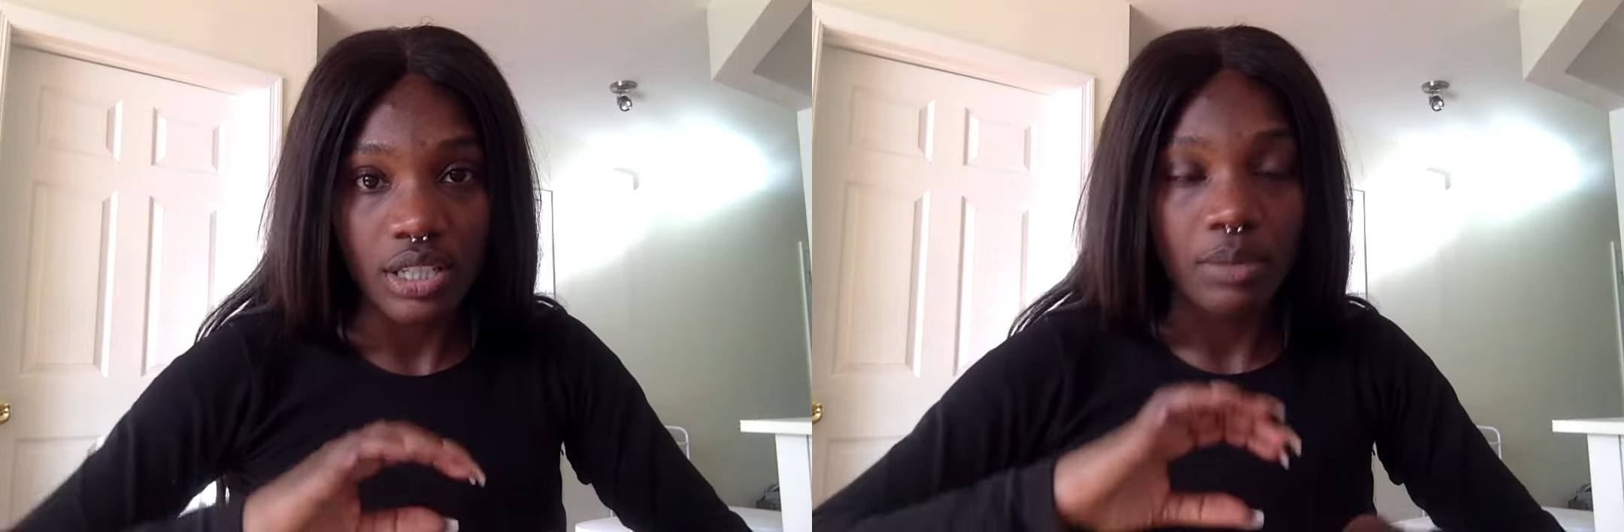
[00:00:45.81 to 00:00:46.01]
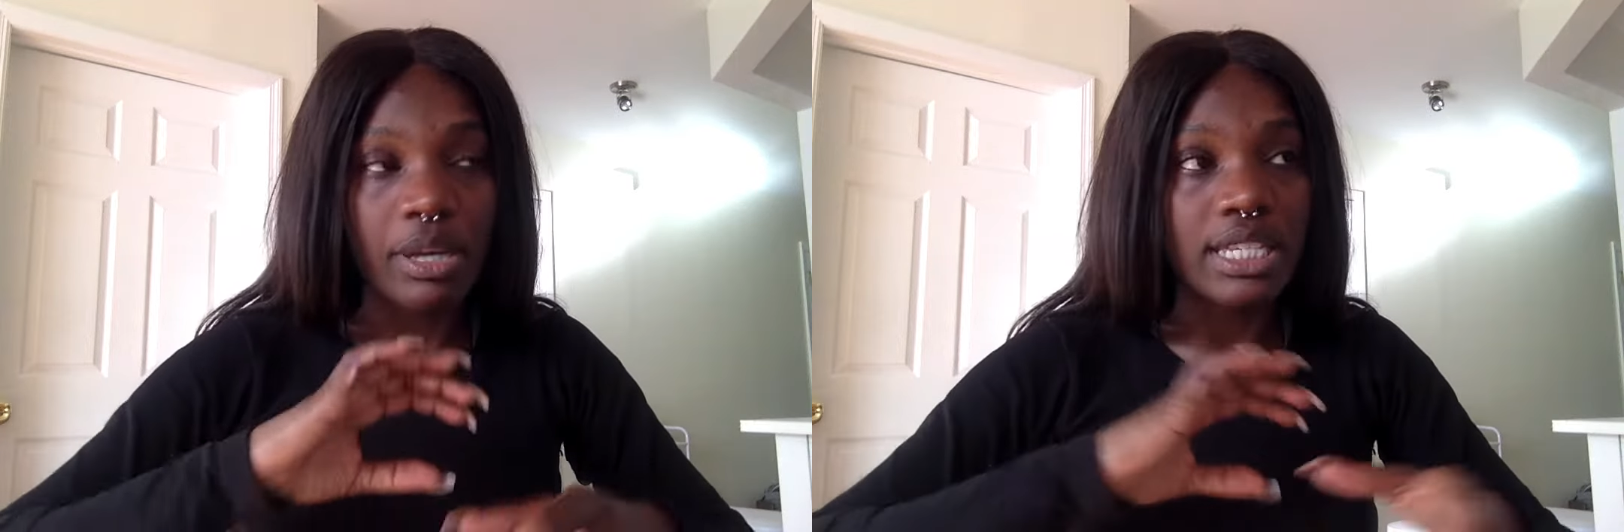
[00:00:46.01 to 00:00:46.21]

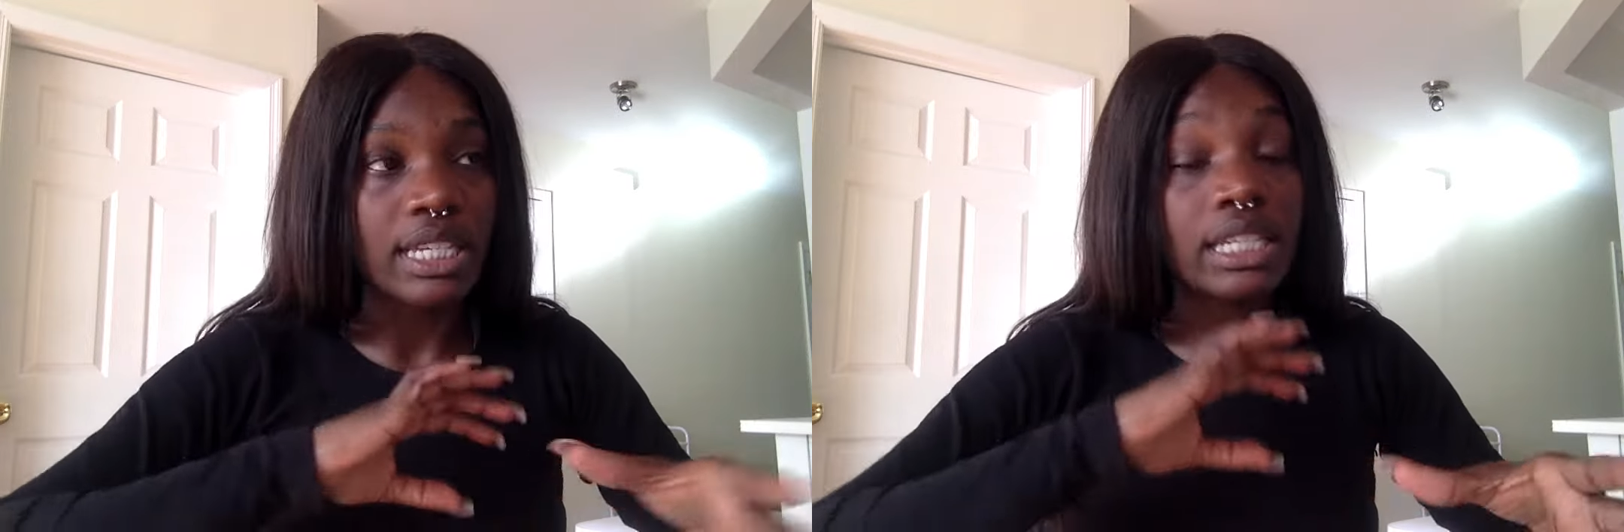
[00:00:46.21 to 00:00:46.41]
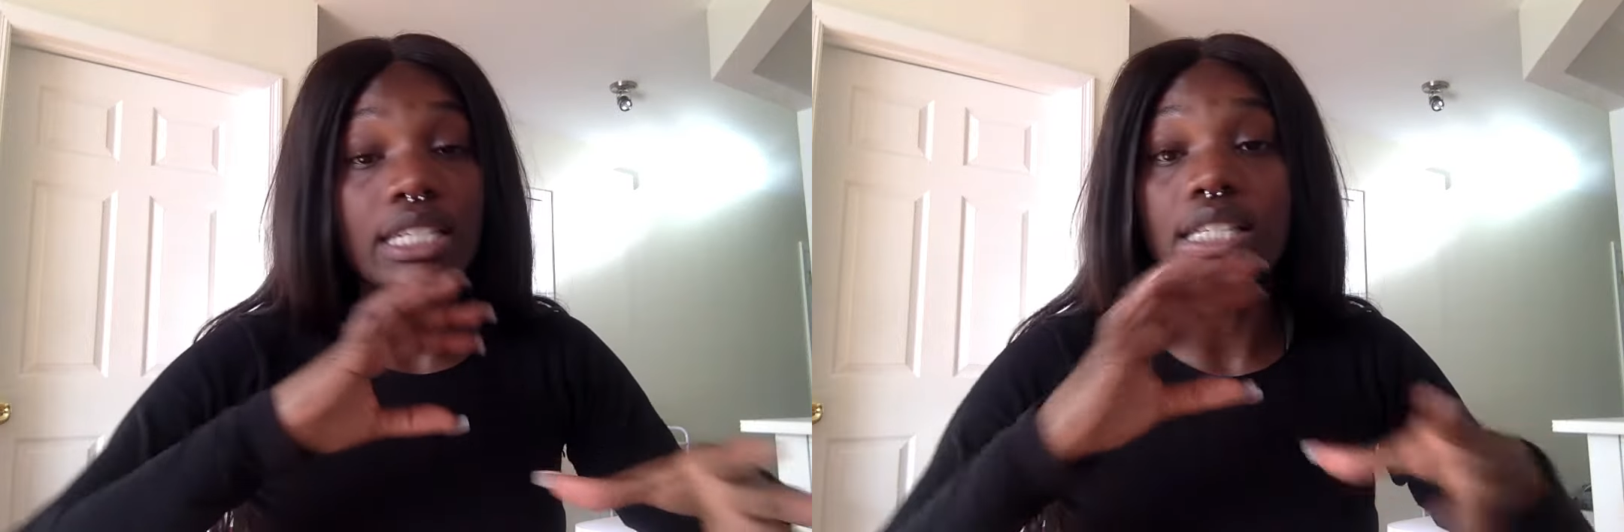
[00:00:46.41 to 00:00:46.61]
to
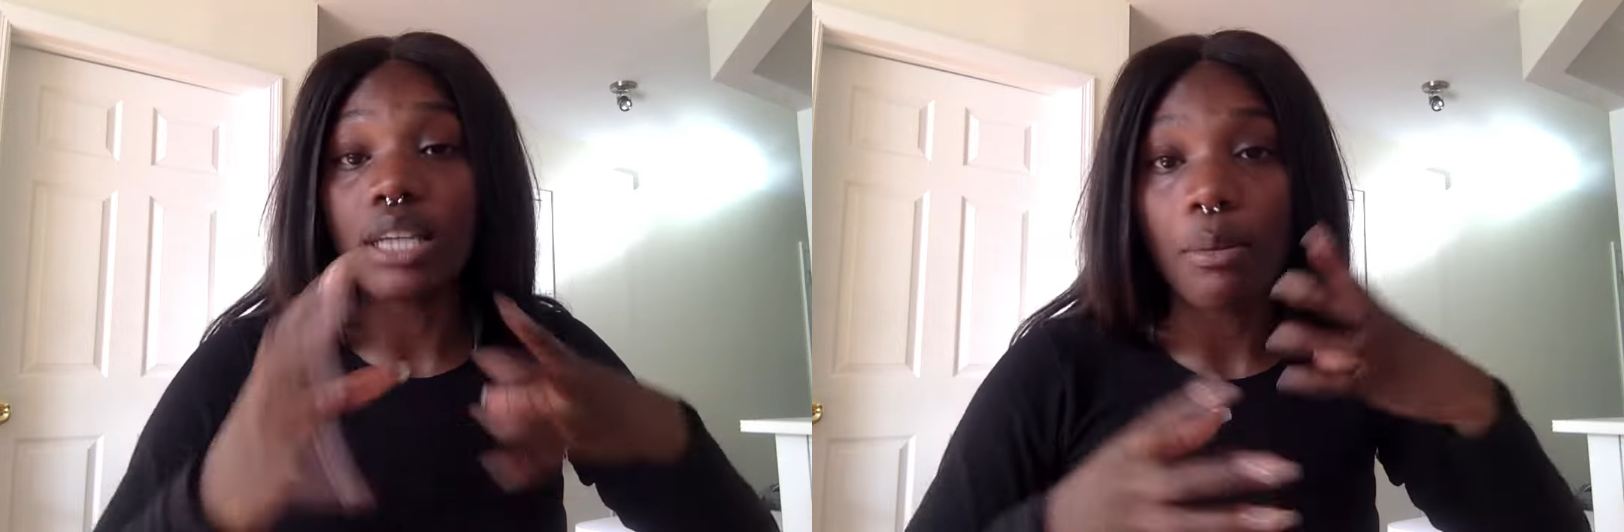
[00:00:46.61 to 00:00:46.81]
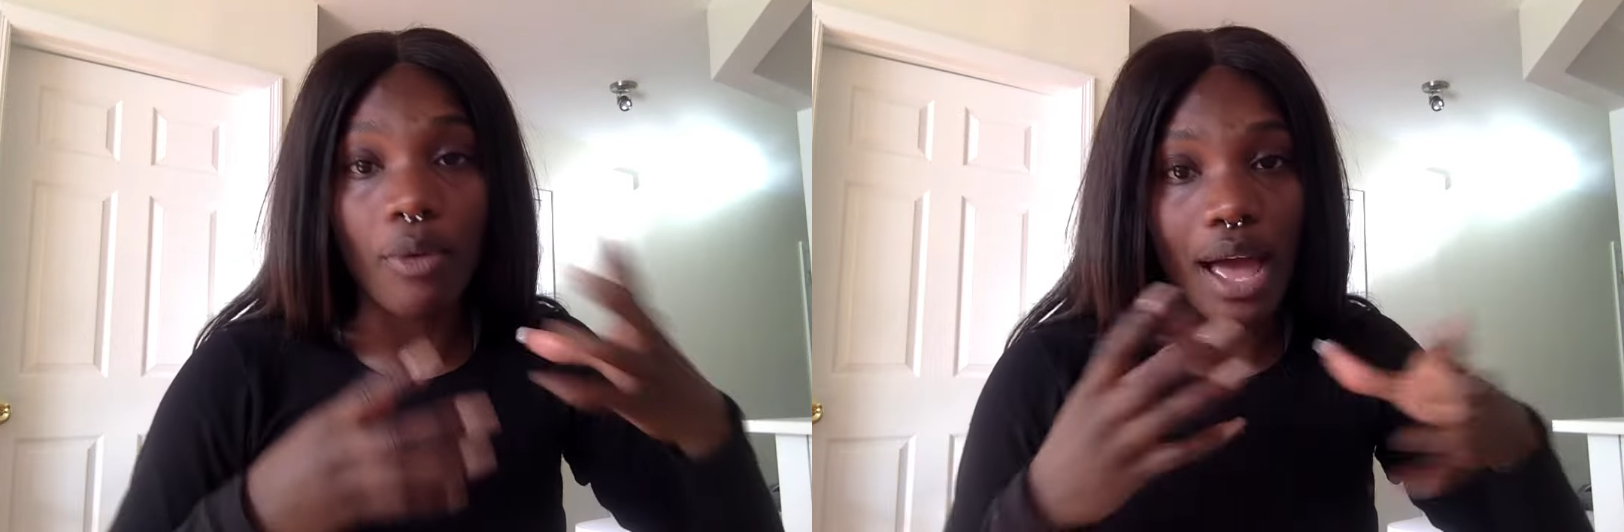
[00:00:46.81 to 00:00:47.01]
basically
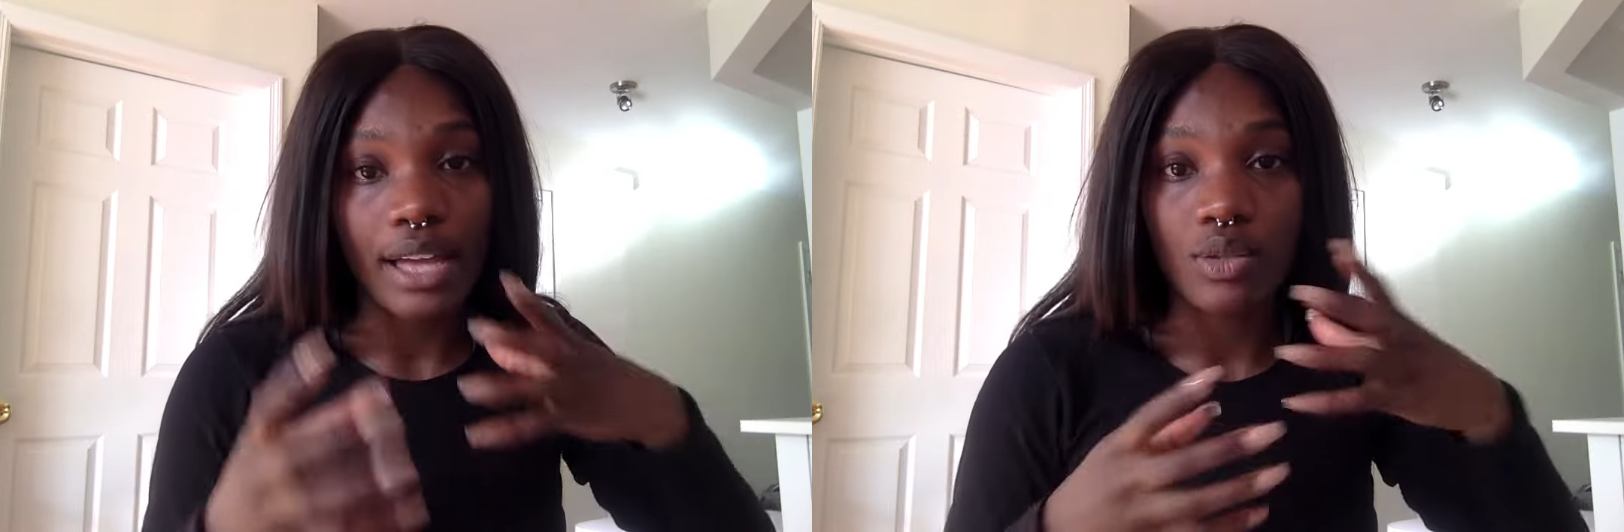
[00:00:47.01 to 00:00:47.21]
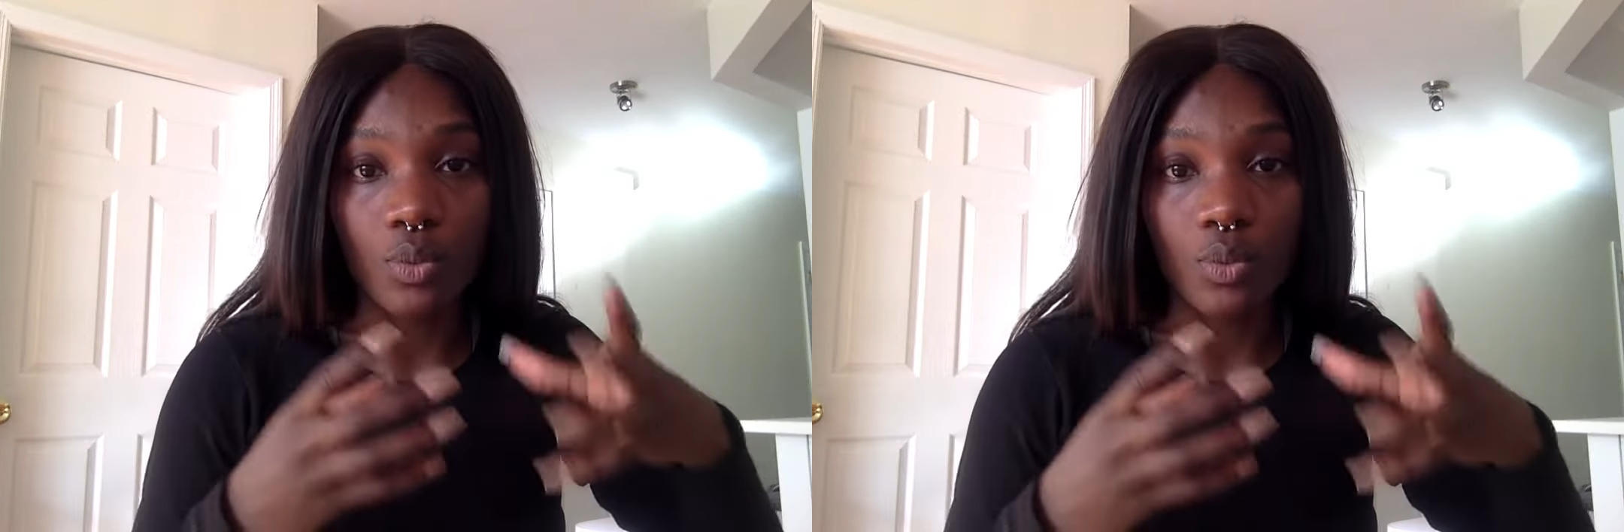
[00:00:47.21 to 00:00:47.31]
summarize